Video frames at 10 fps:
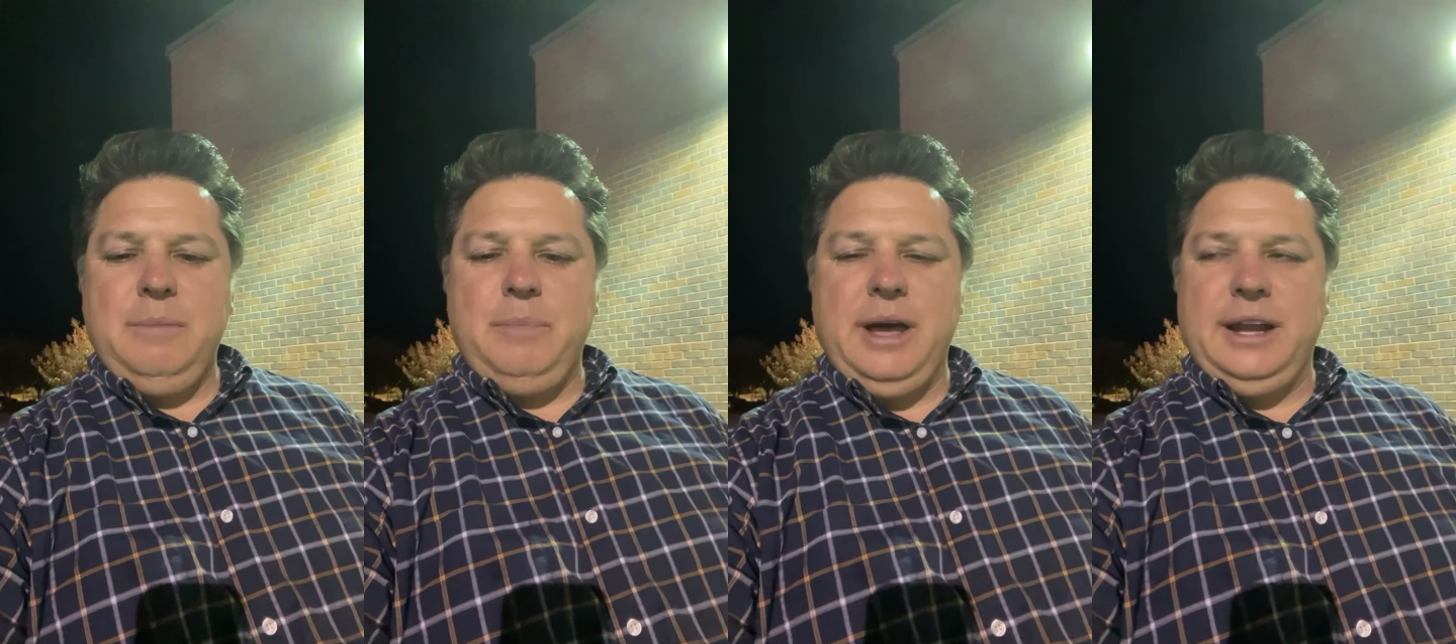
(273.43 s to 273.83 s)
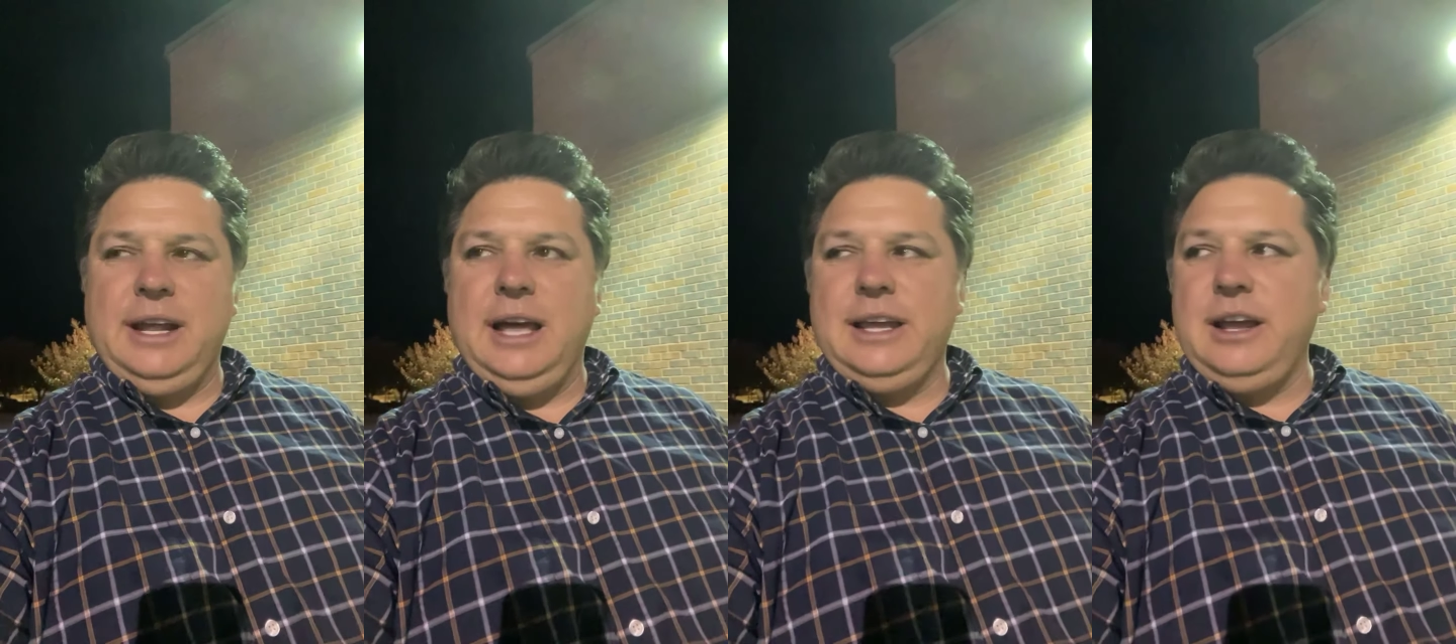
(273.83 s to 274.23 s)
But
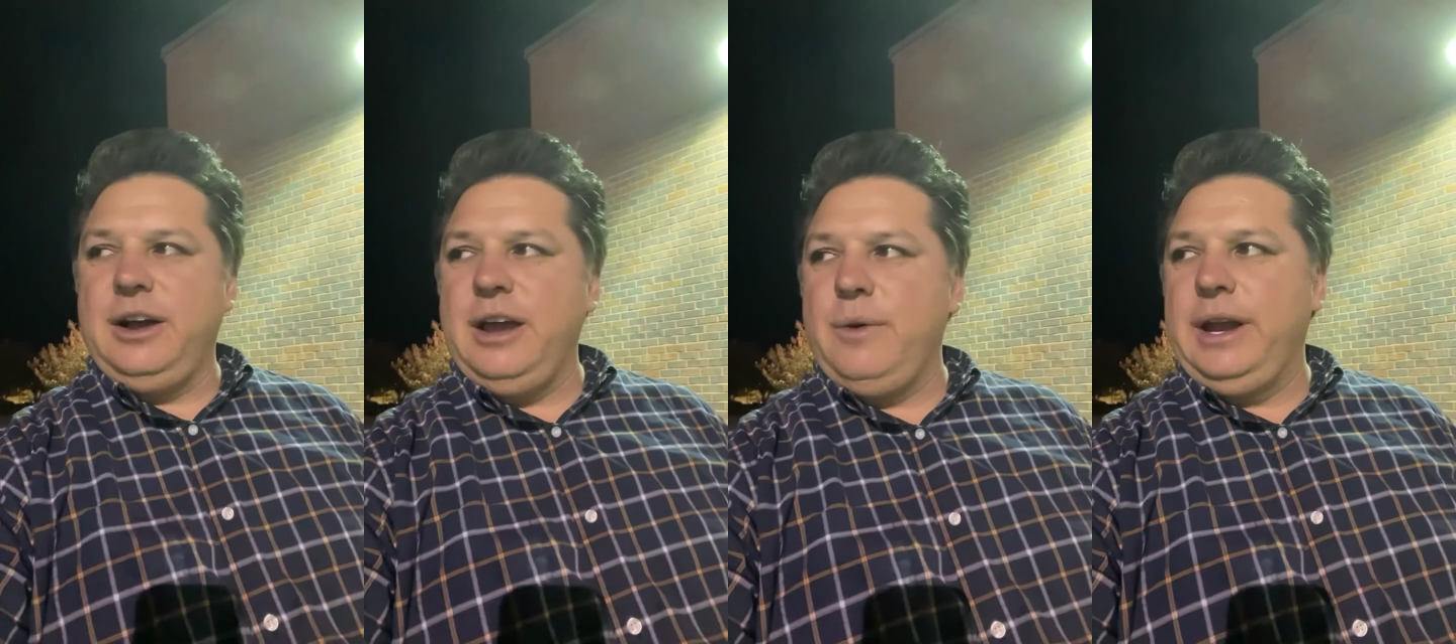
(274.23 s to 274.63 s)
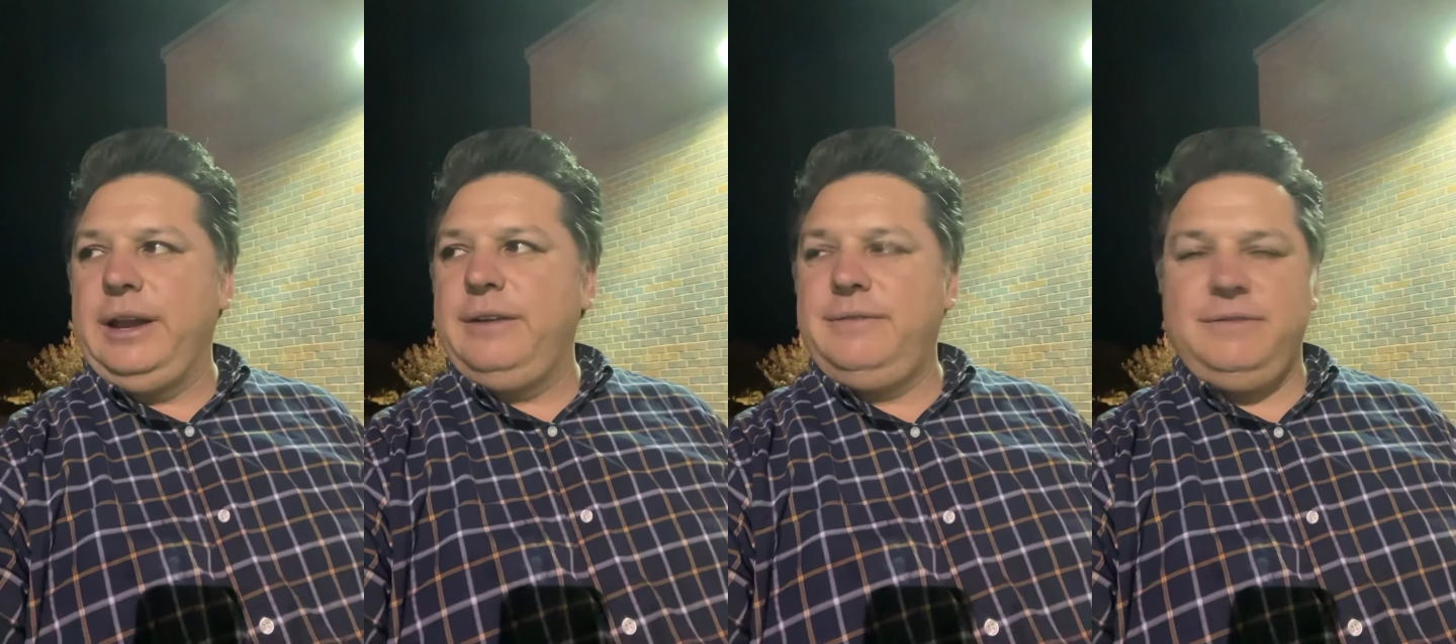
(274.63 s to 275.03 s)
y'all get
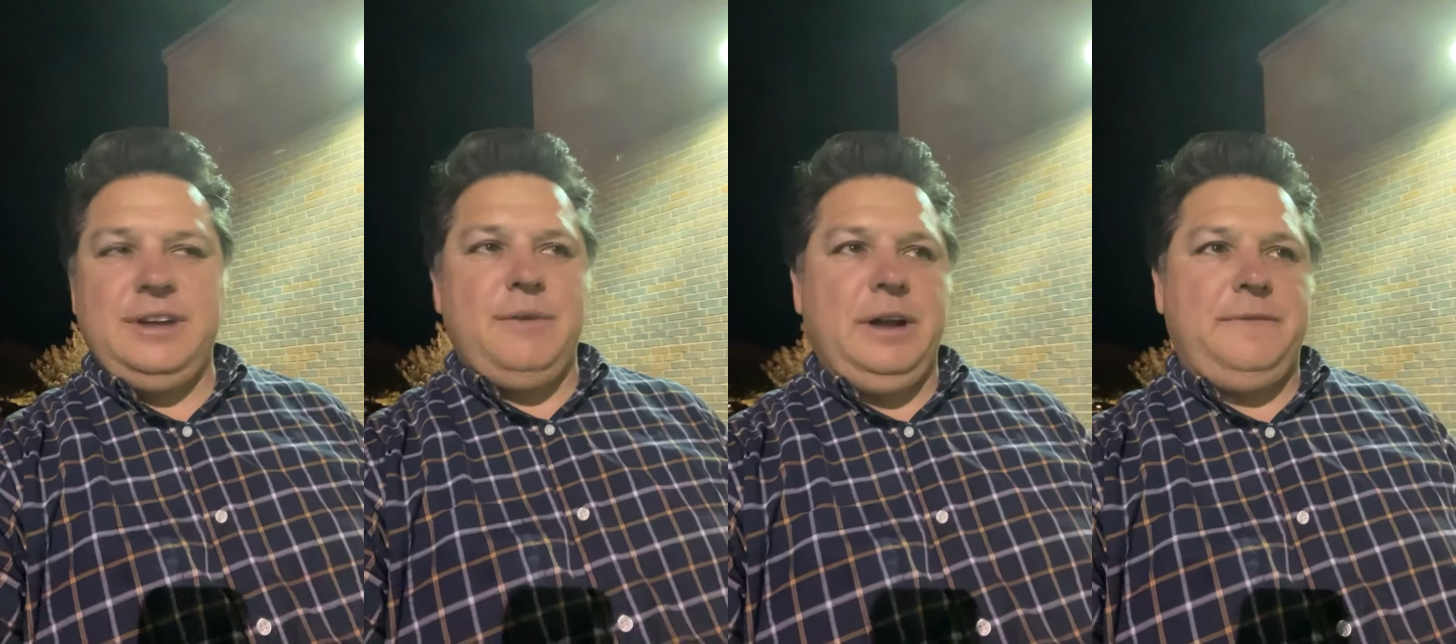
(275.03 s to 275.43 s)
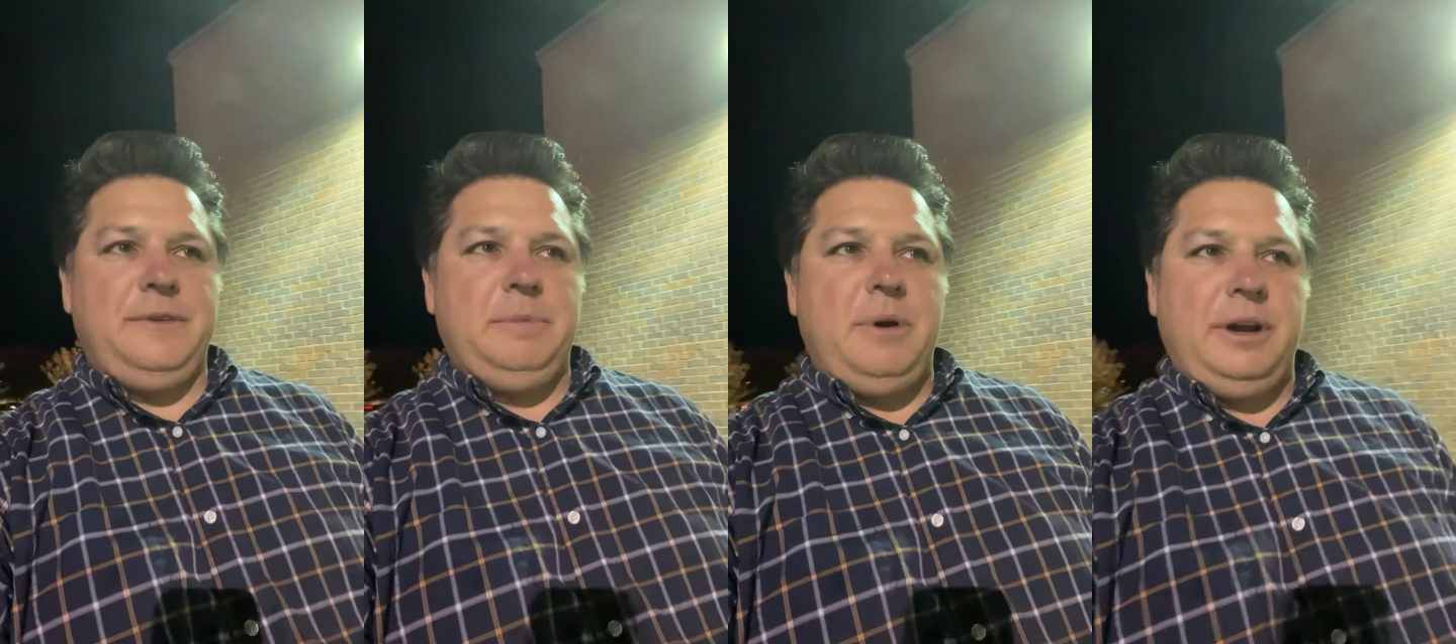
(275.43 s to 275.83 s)
ready. Get ready
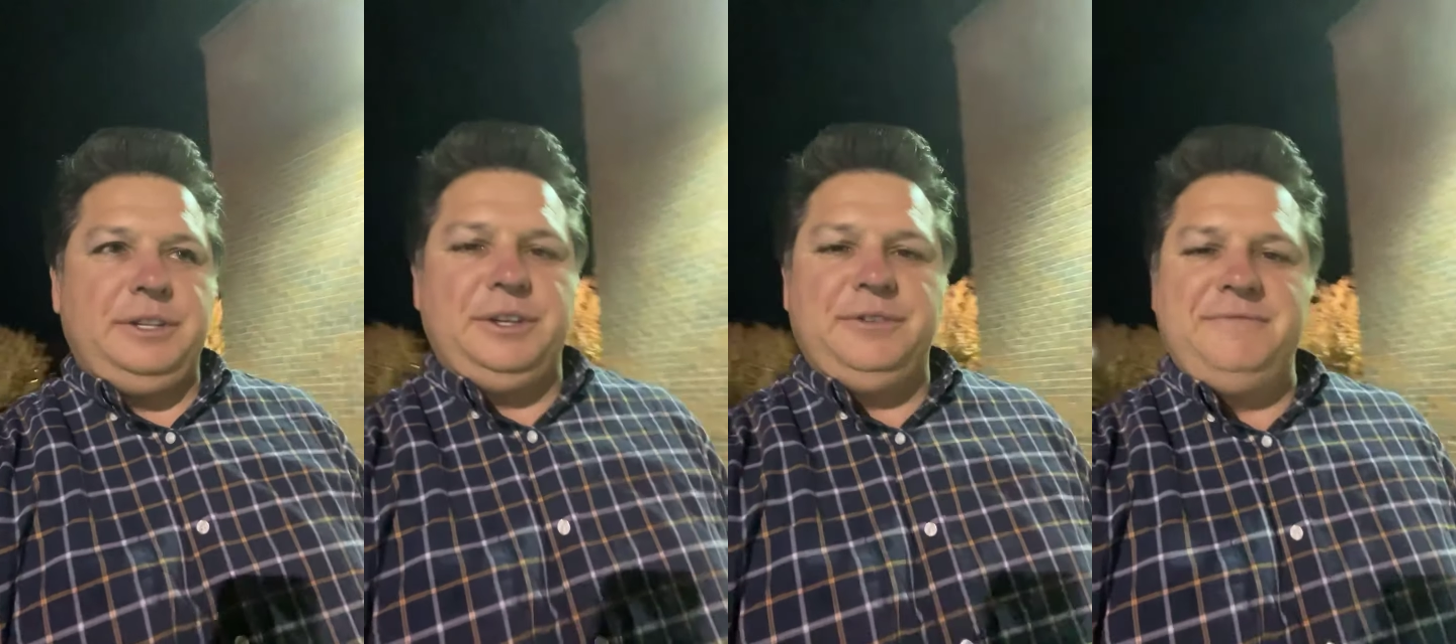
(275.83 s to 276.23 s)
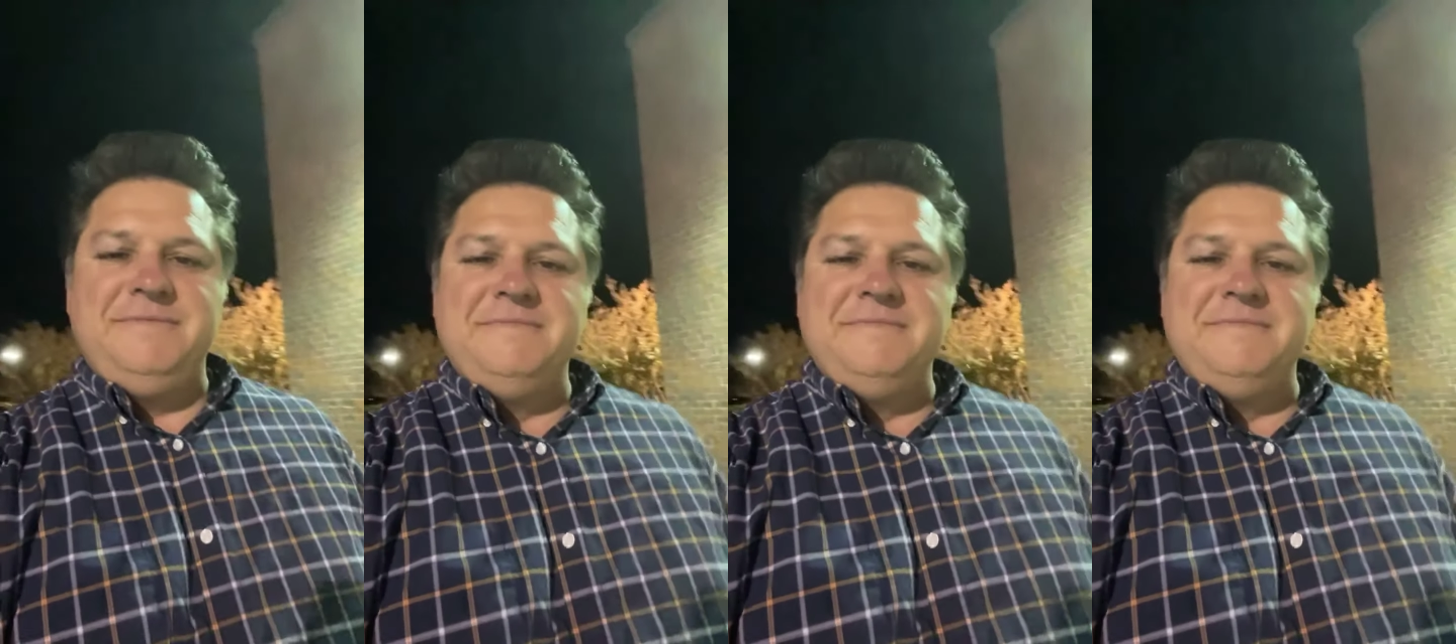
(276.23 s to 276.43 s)
for the party, too.